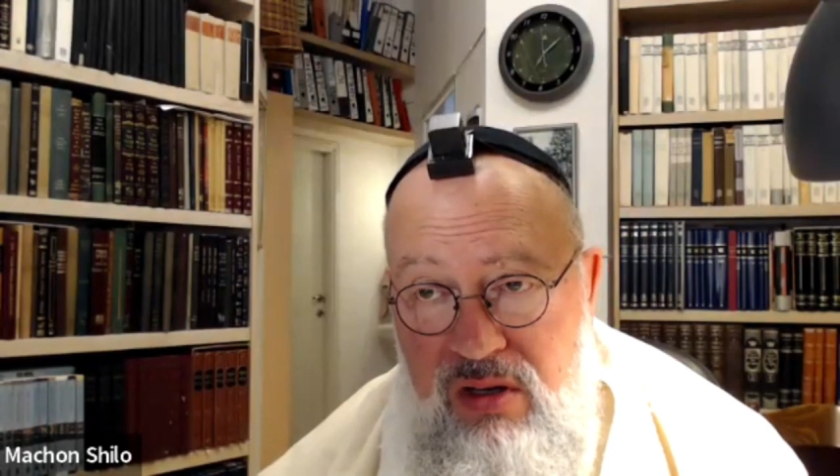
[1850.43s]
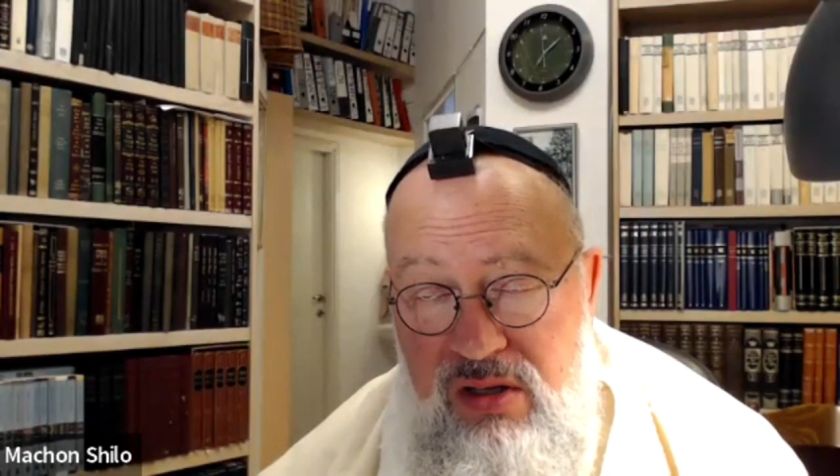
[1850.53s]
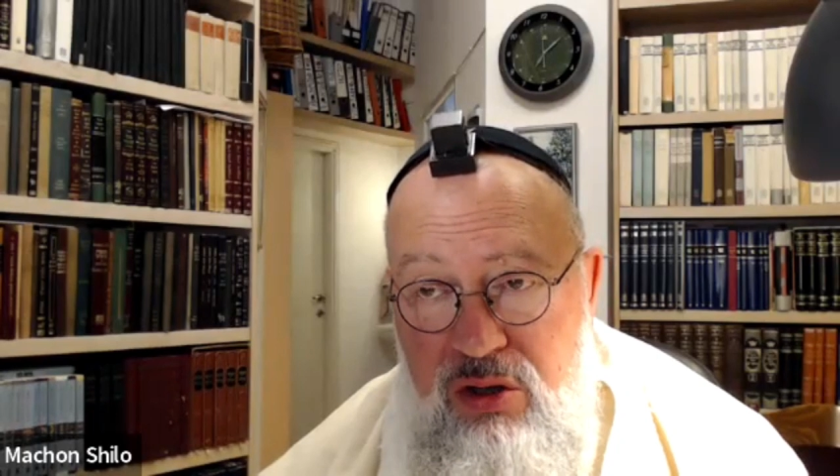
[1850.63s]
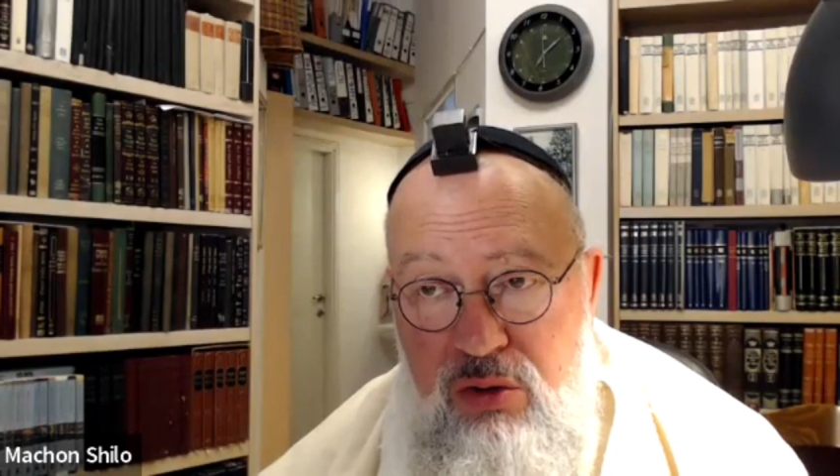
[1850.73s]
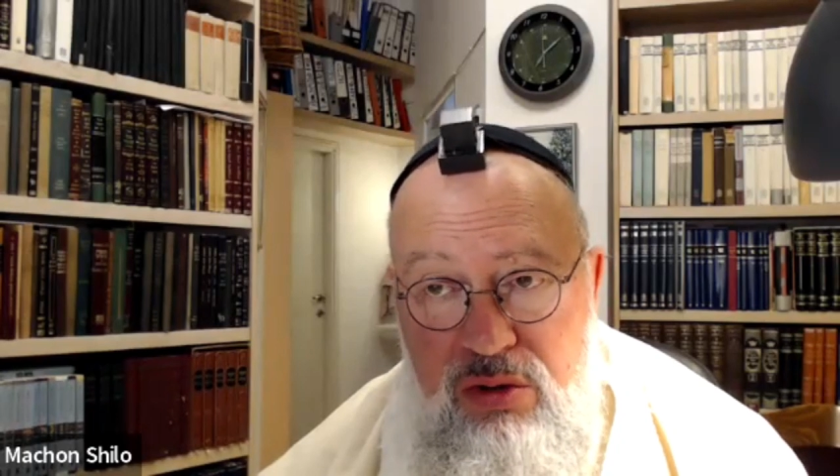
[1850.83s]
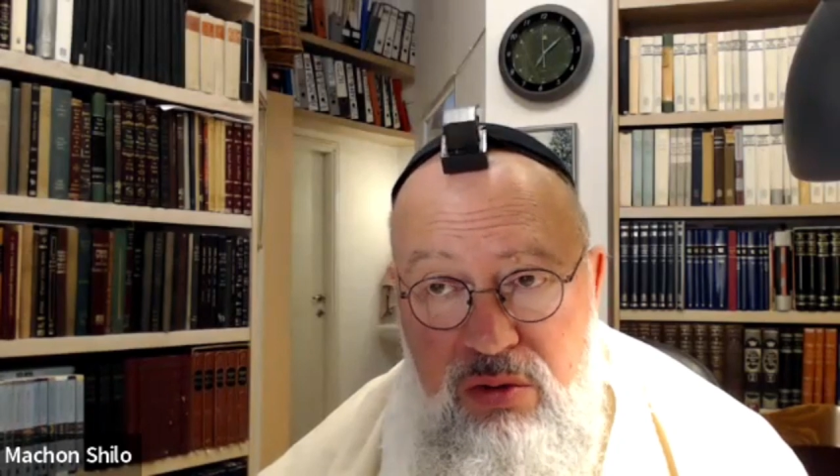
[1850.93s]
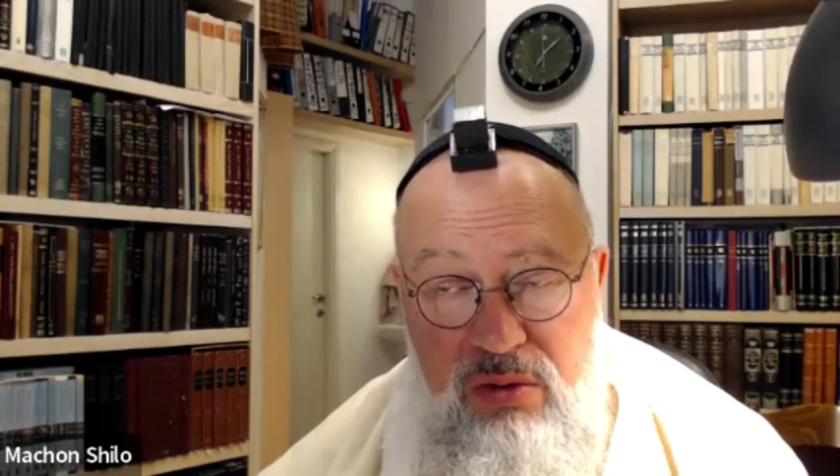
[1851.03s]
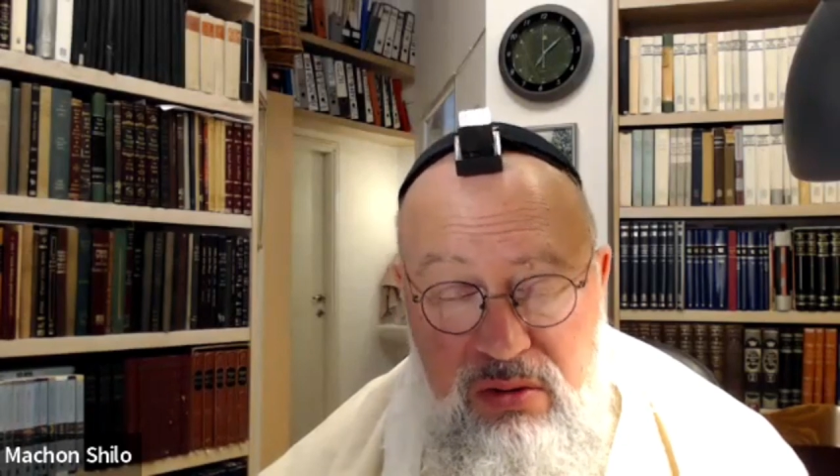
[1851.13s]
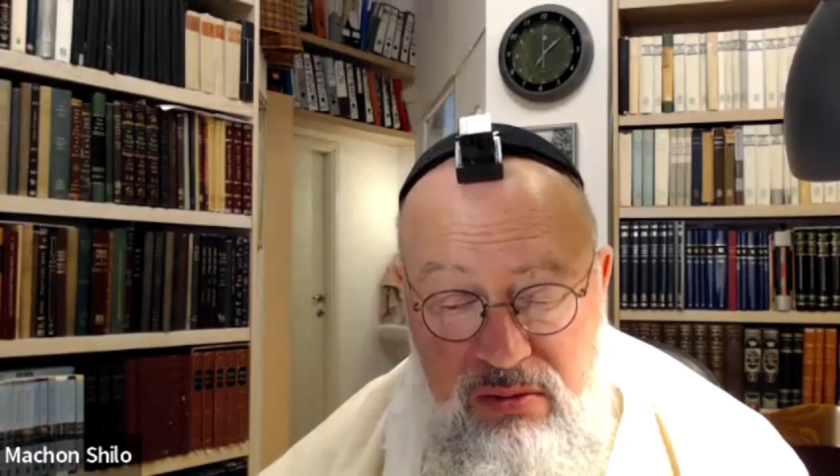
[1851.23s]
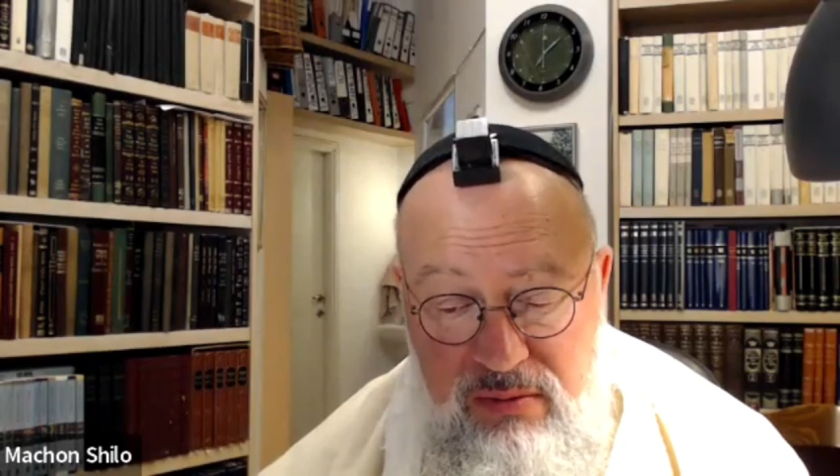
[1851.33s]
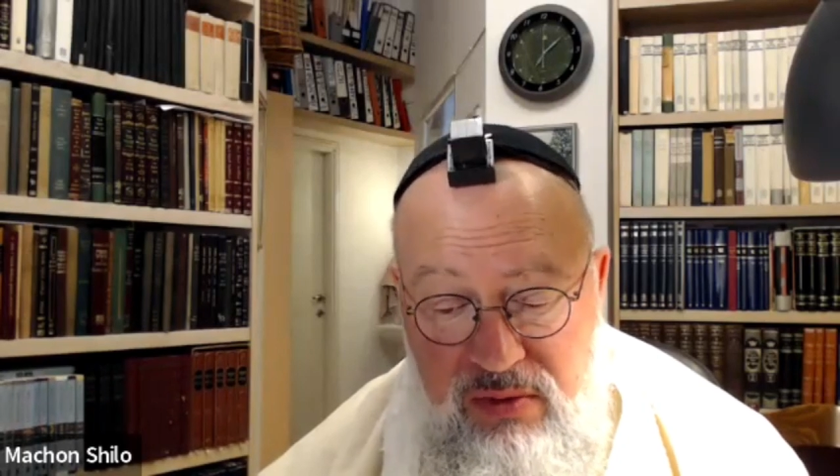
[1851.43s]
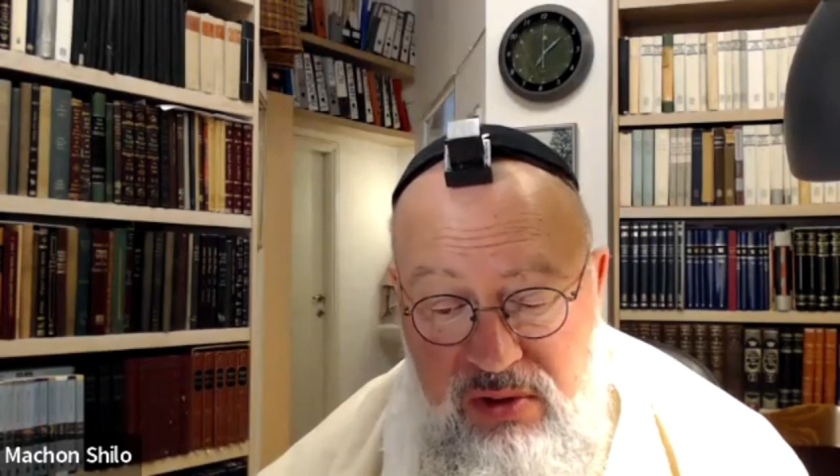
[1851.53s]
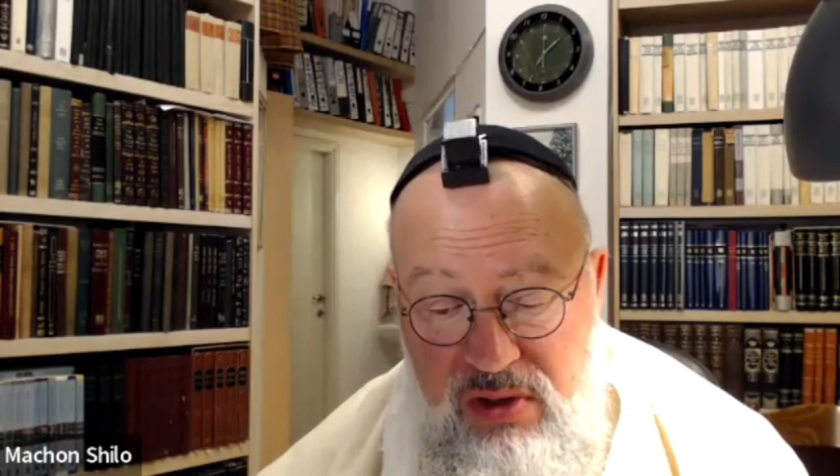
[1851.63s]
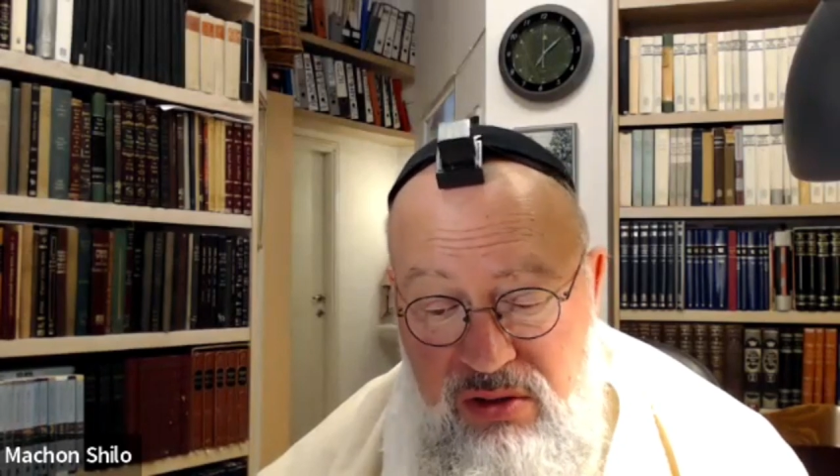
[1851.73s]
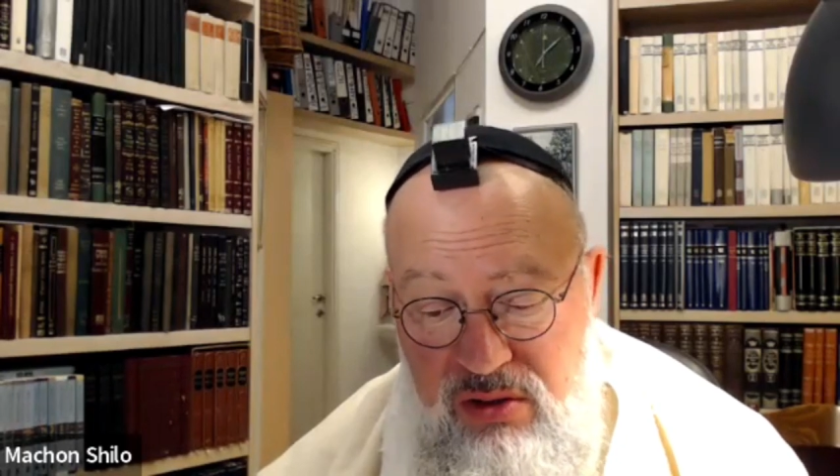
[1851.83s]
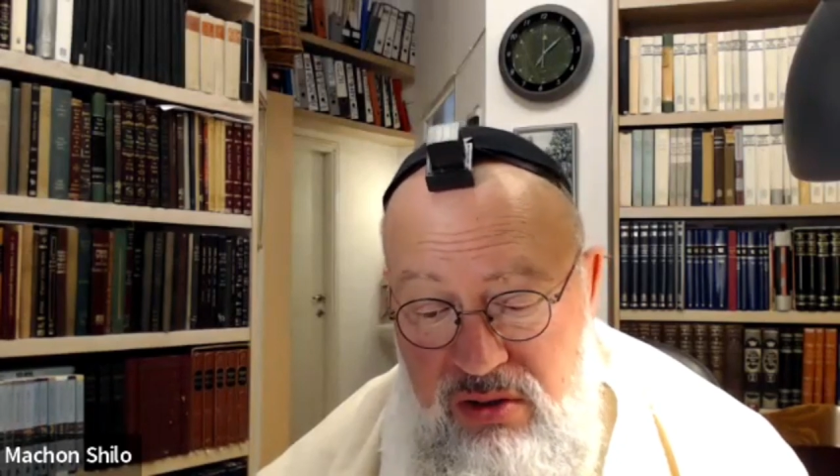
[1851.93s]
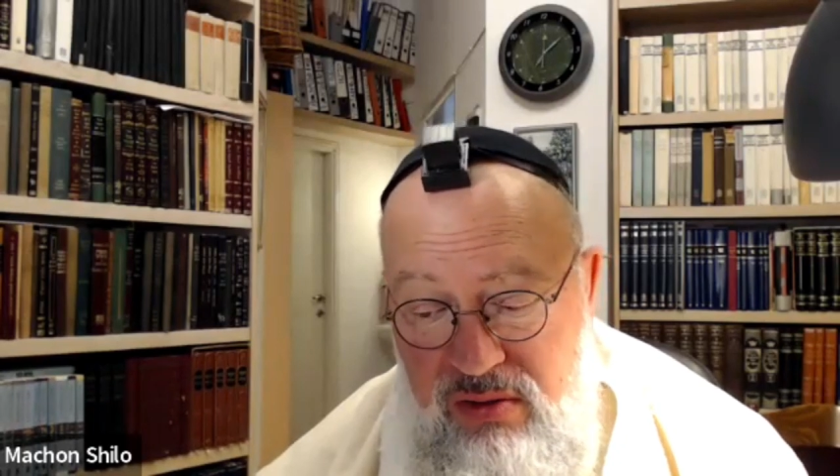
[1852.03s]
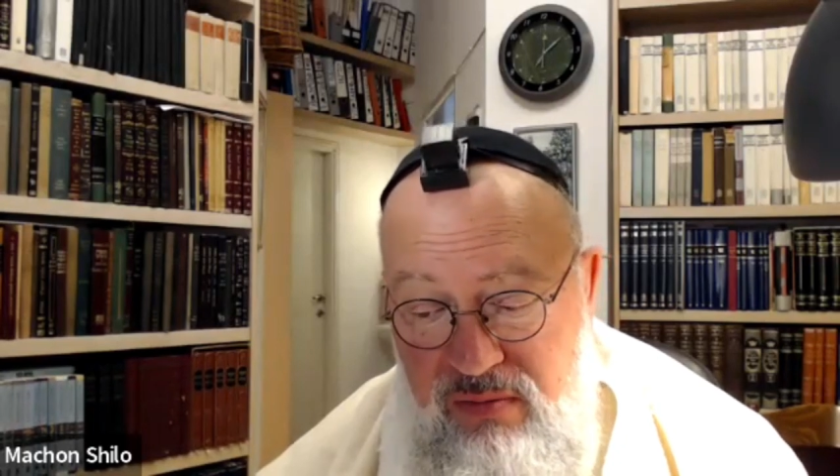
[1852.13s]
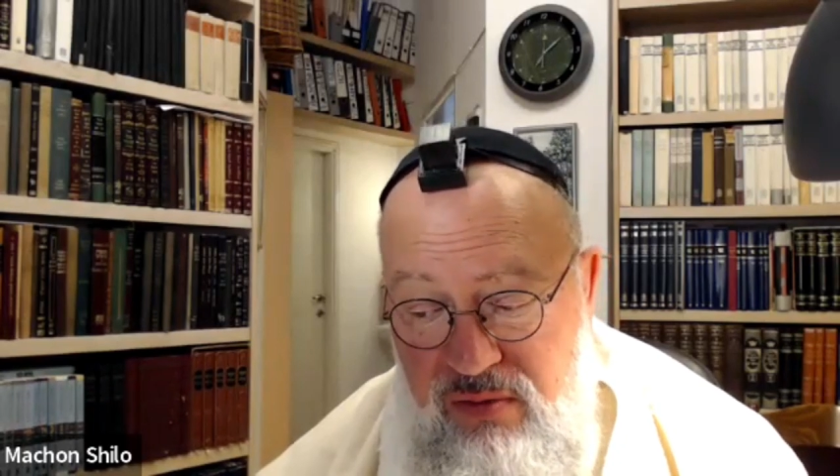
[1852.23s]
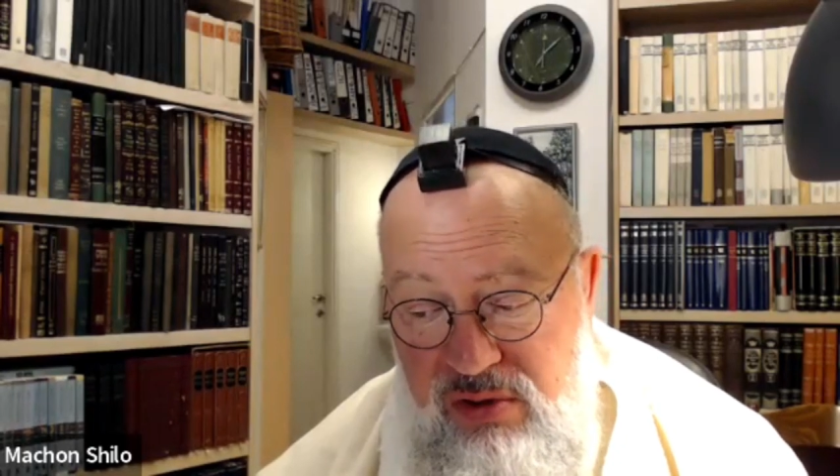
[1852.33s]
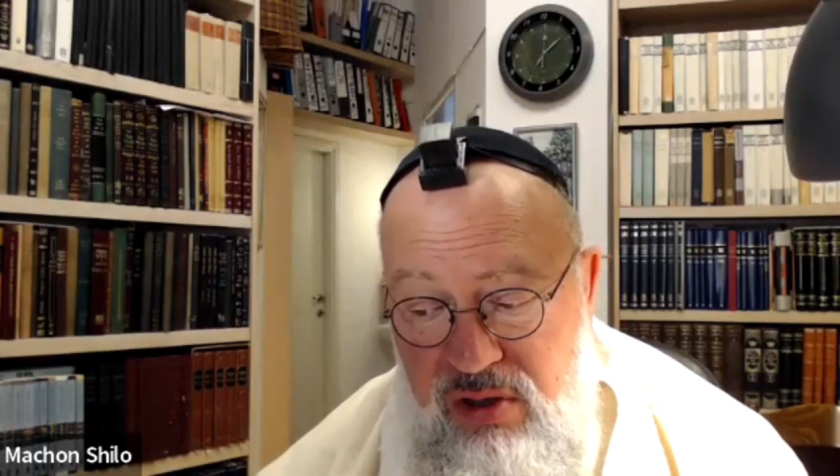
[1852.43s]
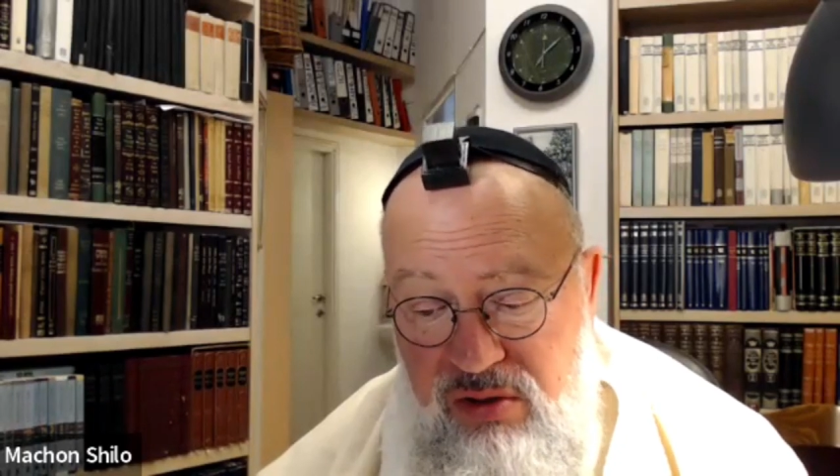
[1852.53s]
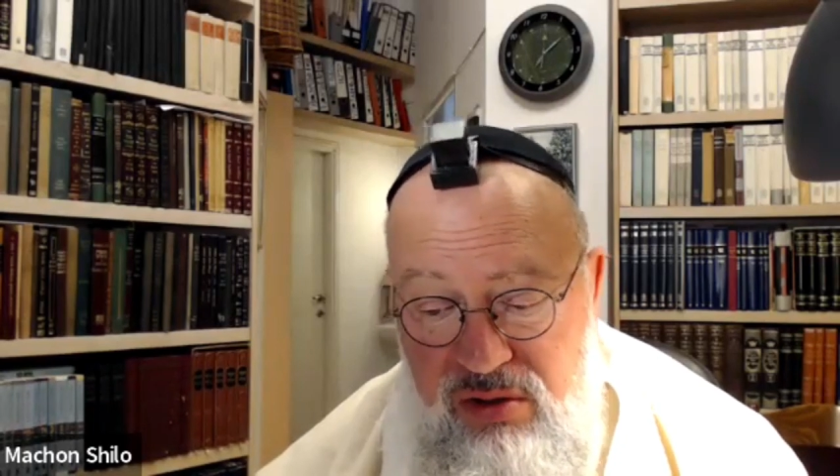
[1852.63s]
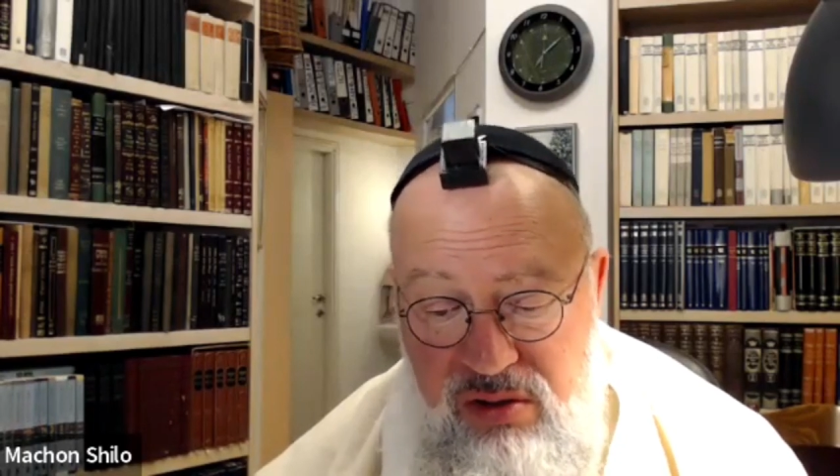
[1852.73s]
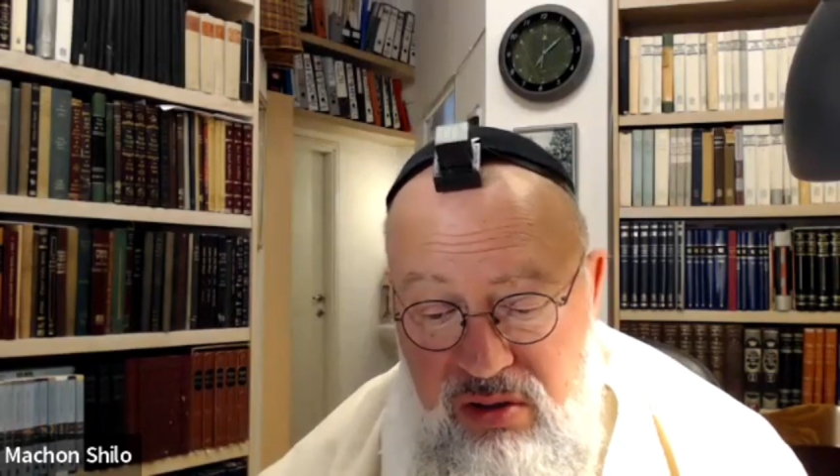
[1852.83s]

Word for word: is unusual for such for such